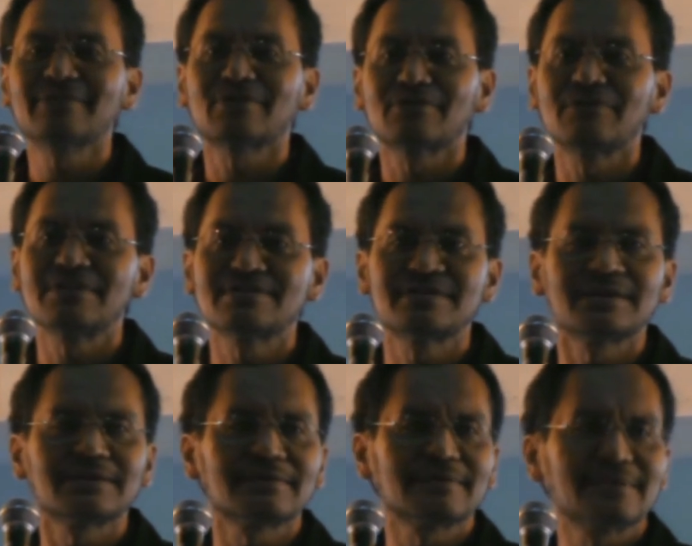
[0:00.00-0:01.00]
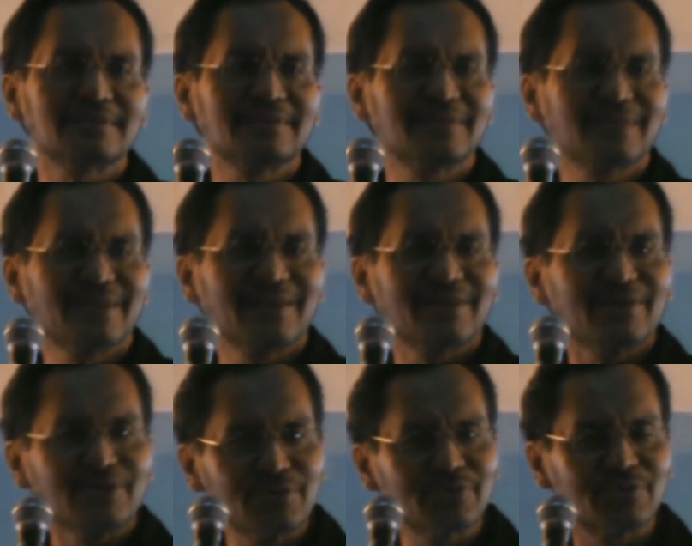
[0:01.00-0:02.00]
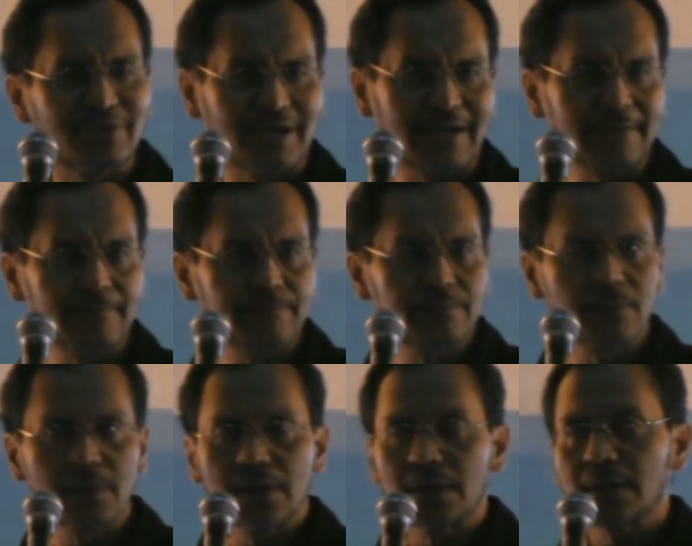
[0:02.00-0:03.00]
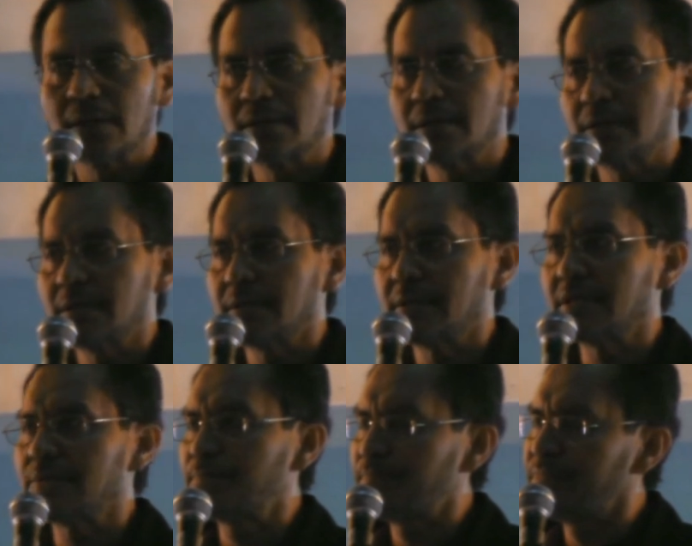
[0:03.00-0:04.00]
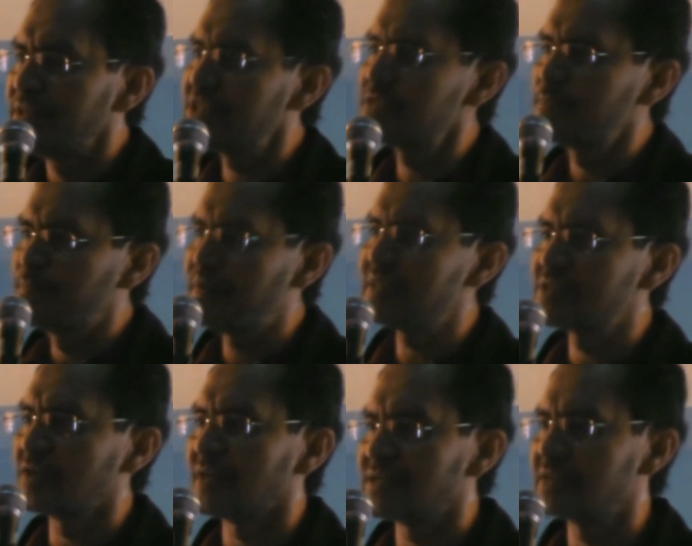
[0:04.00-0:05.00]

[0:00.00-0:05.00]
need convincing you tonight that this piece of